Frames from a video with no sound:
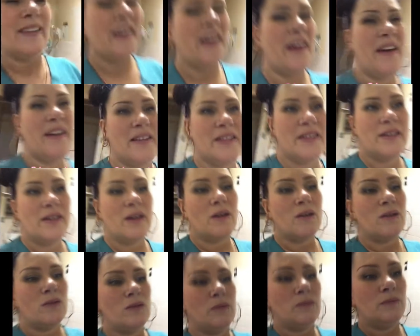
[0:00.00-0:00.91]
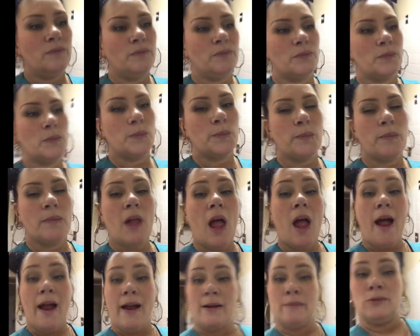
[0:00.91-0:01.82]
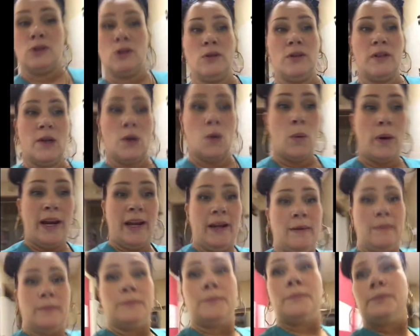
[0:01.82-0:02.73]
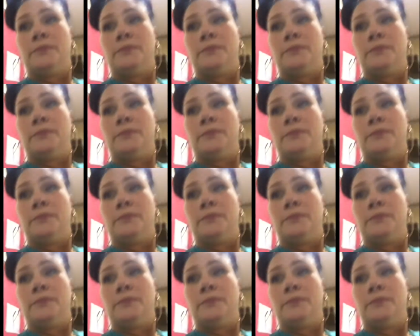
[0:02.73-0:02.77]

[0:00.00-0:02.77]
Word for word: yeah, so I am losing weight.